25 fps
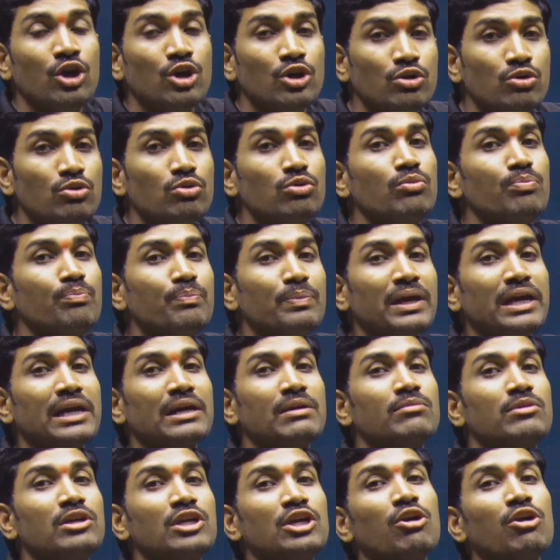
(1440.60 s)

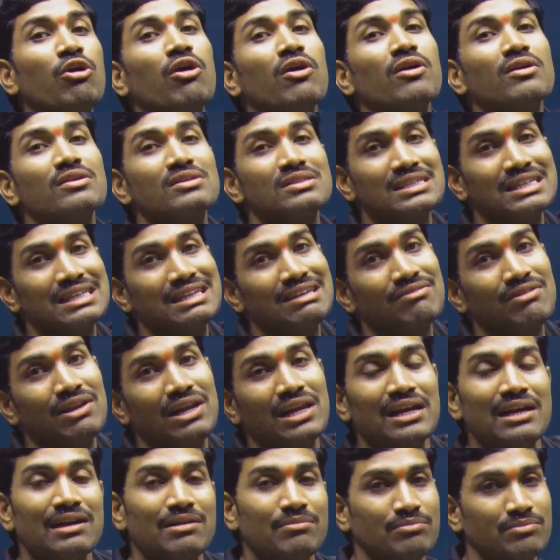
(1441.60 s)
2'-deoxy will
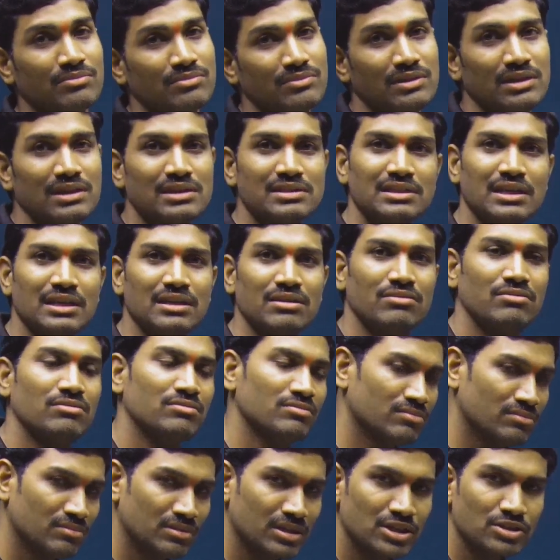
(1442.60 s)
come. Yes or no?
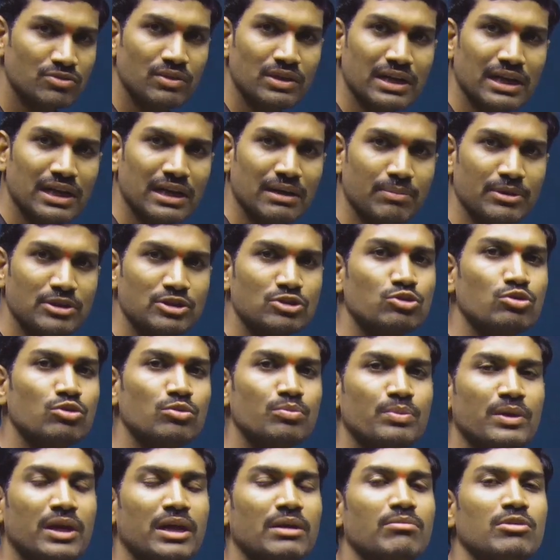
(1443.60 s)
That's what happens.
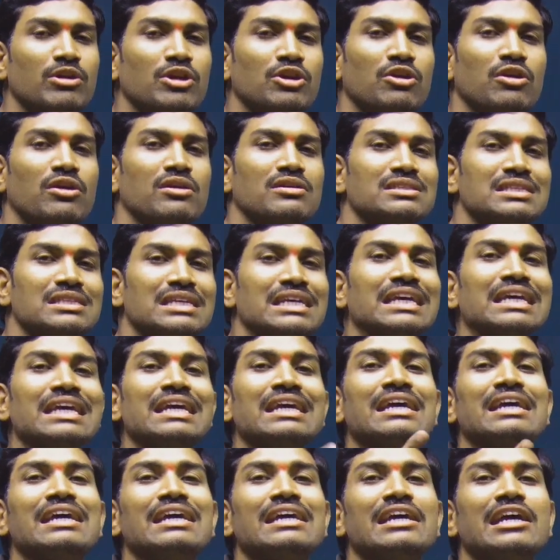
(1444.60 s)

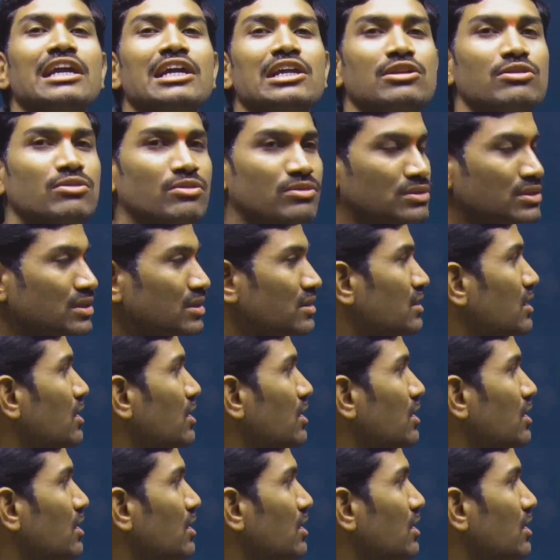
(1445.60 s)
2'-deoxyadenosine.